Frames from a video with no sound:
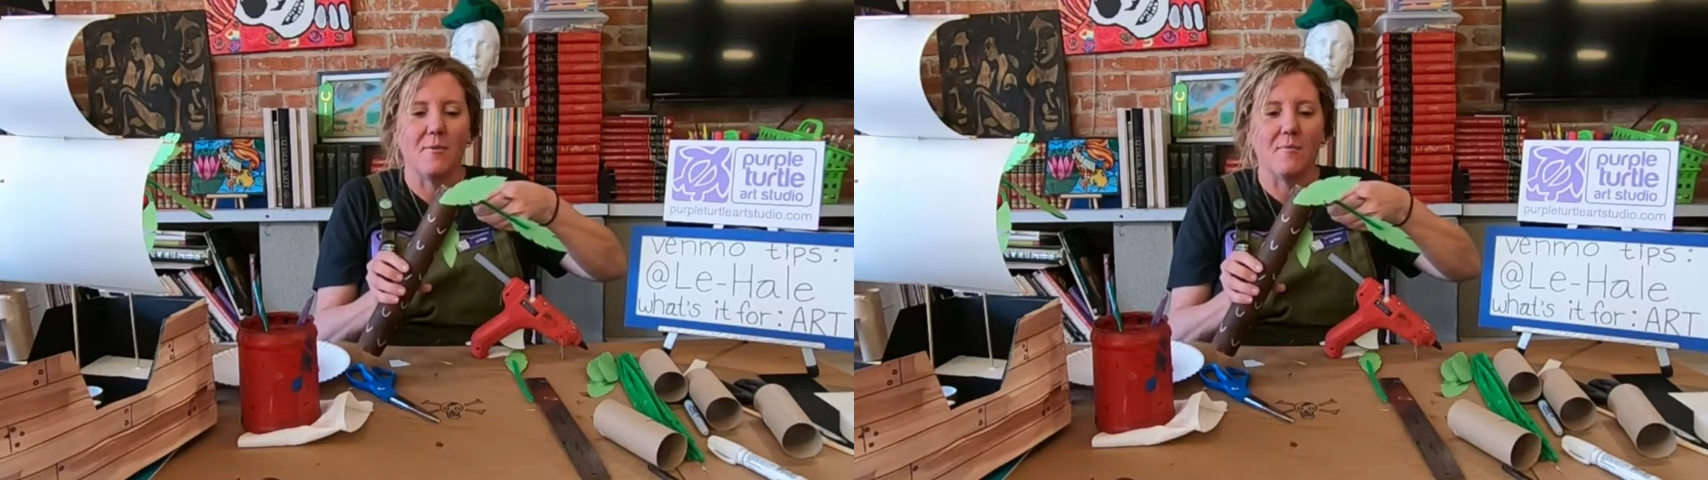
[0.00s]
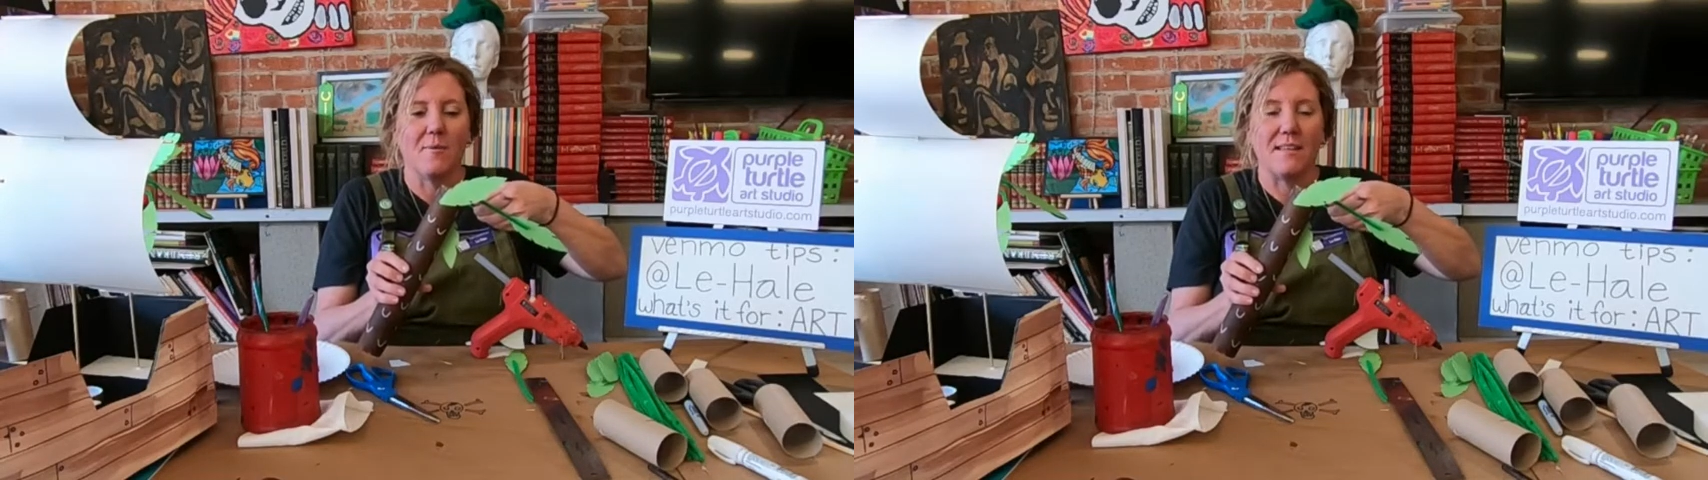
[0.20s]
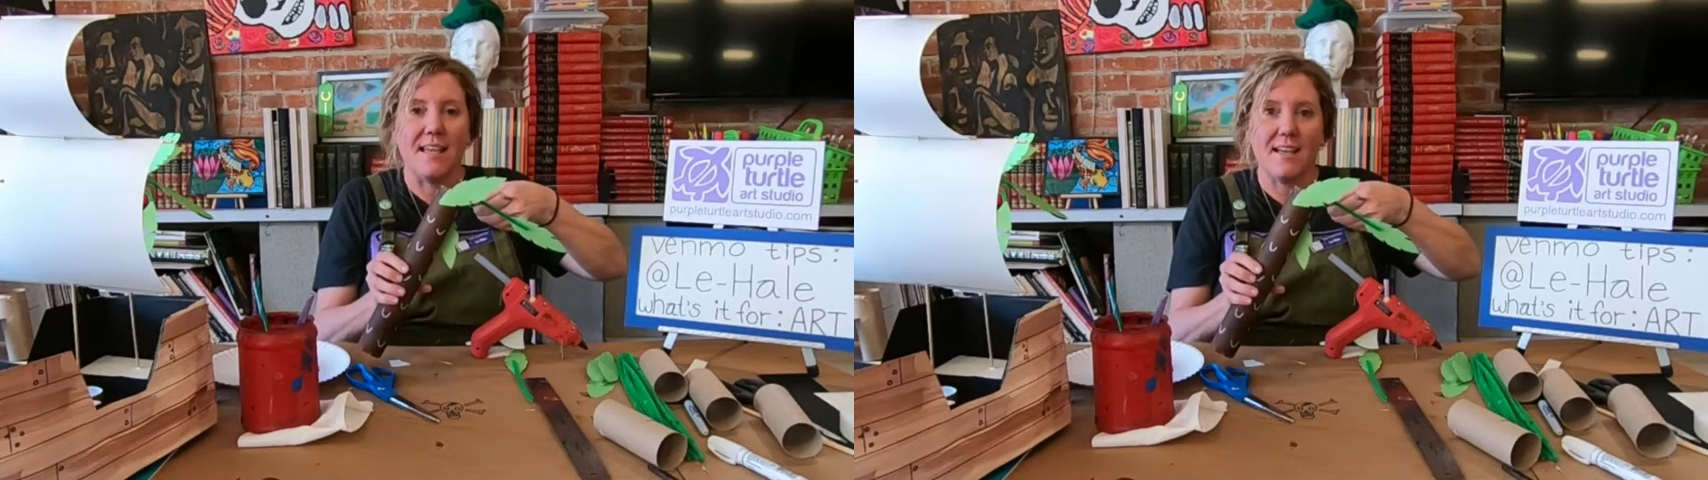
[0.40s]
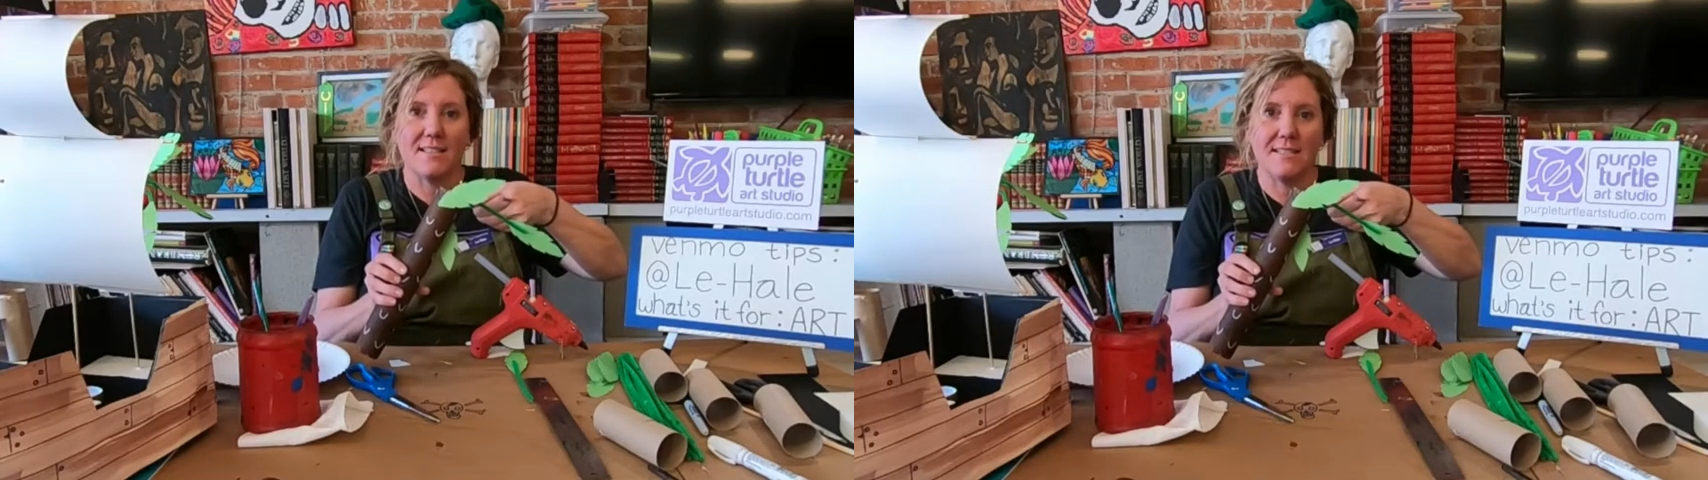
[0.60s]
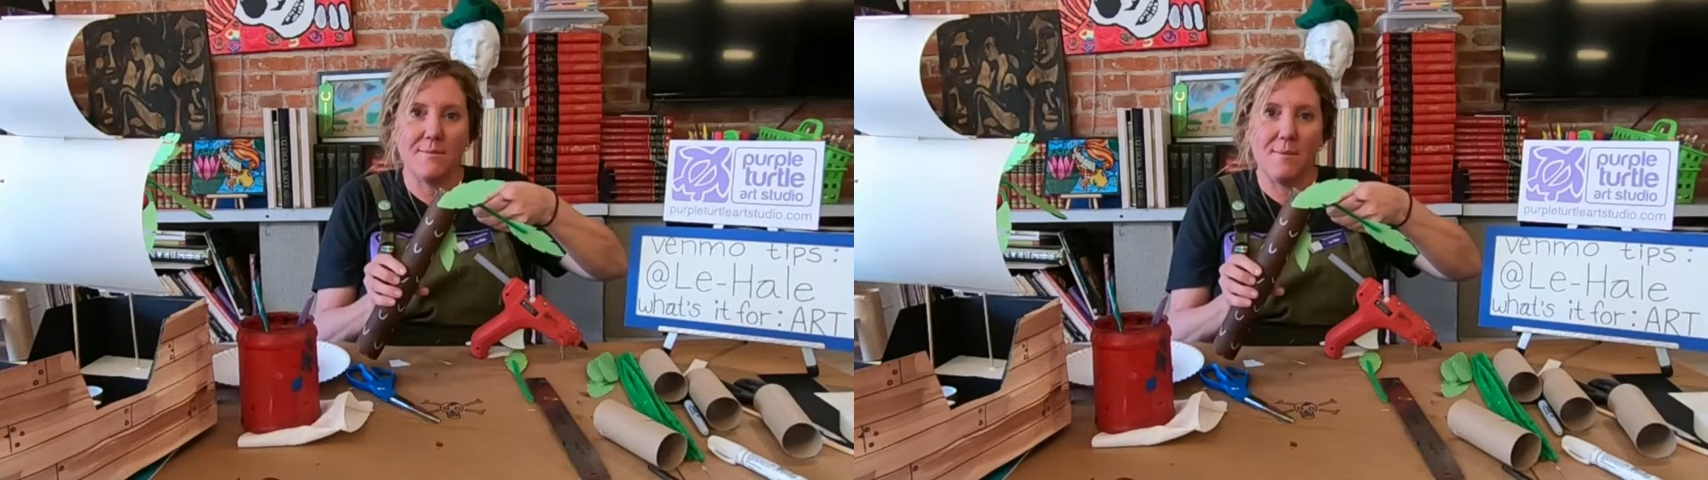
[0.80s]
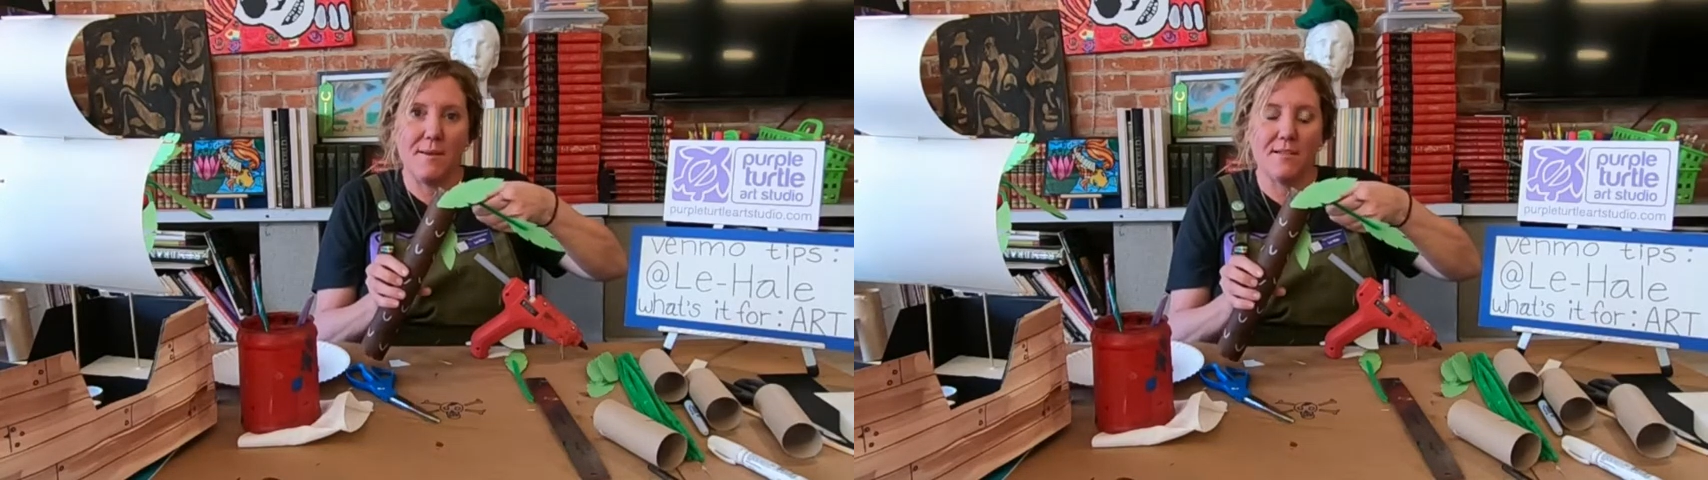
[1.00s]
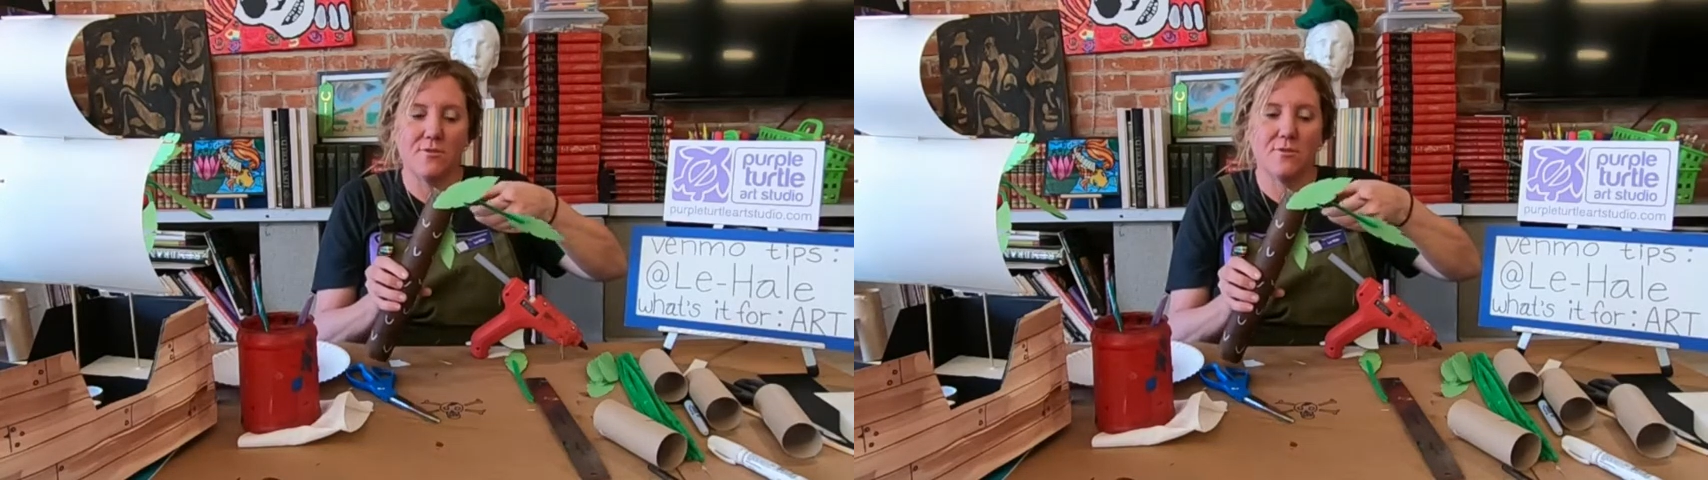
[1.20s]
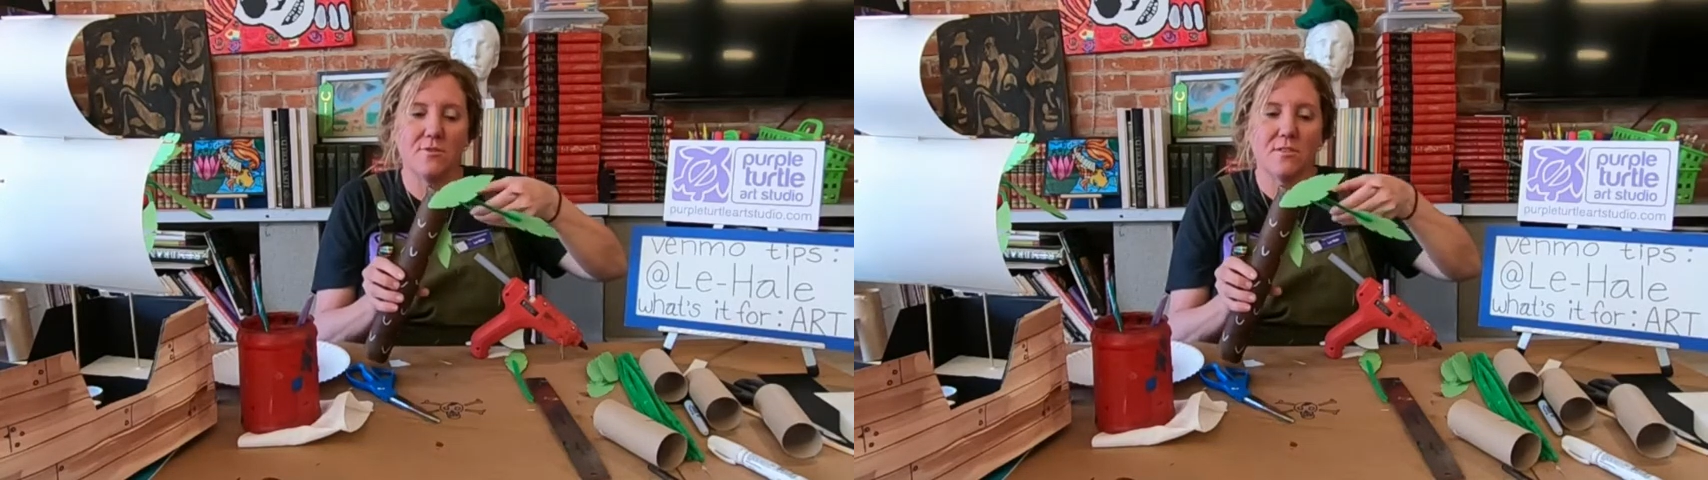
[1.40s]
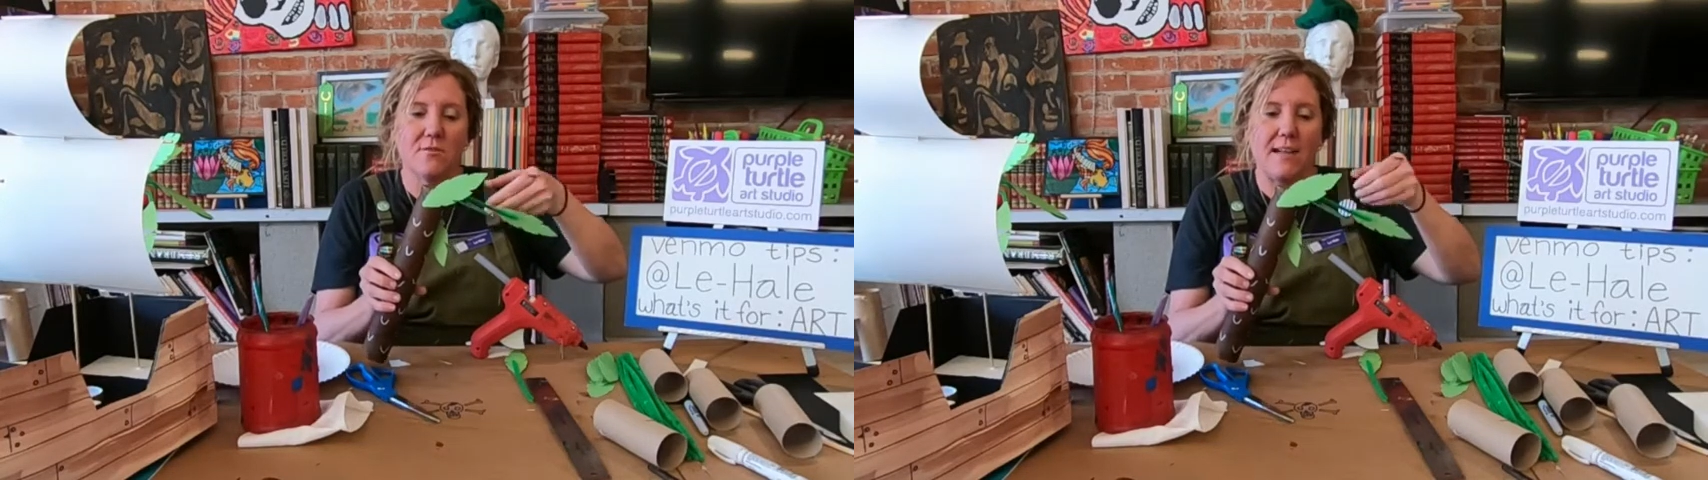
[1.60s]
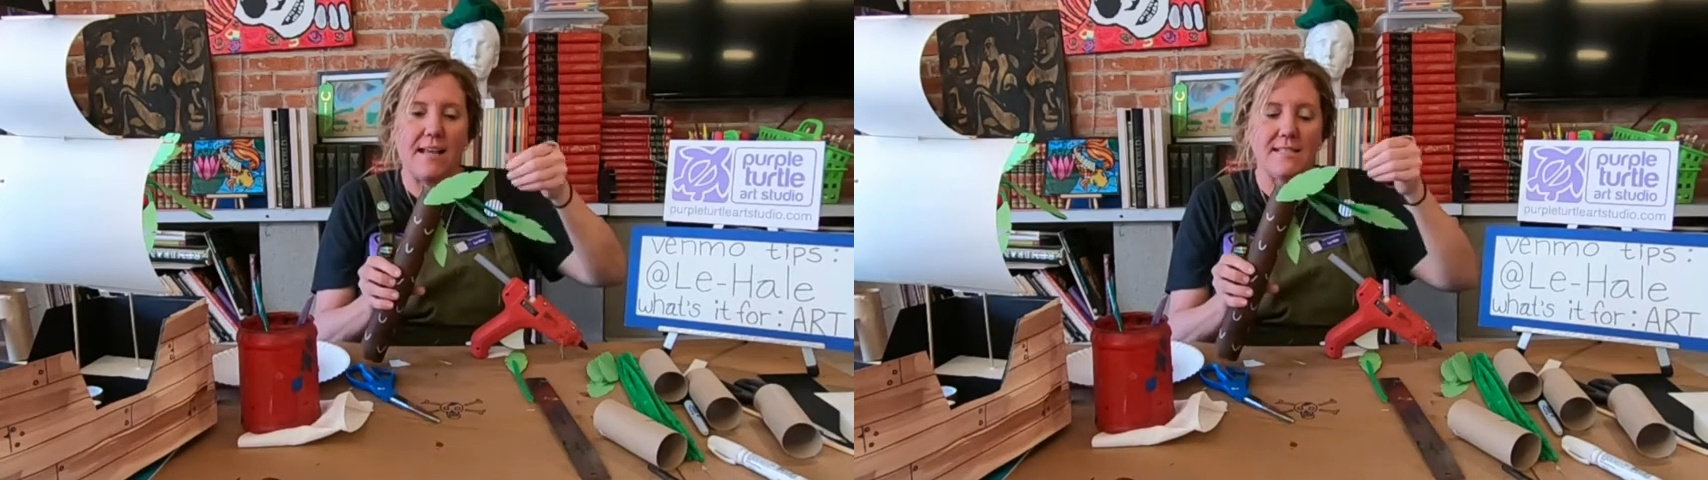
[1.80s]
But yeah, send me pictures so
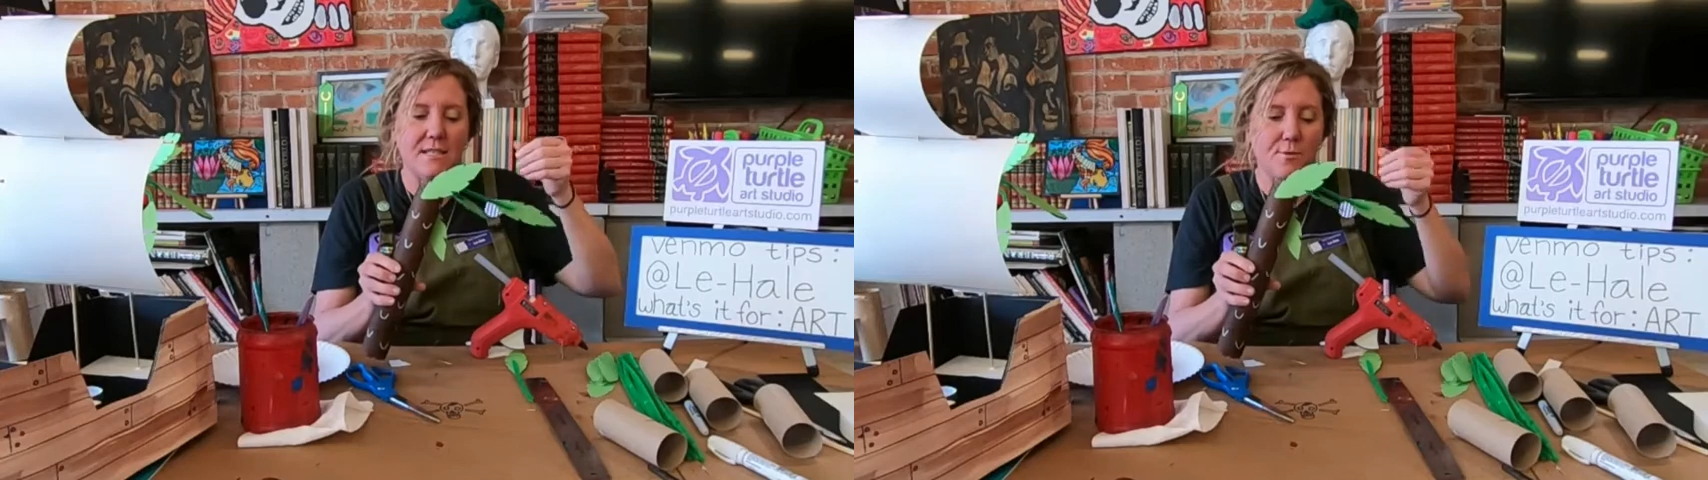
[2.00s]
that I see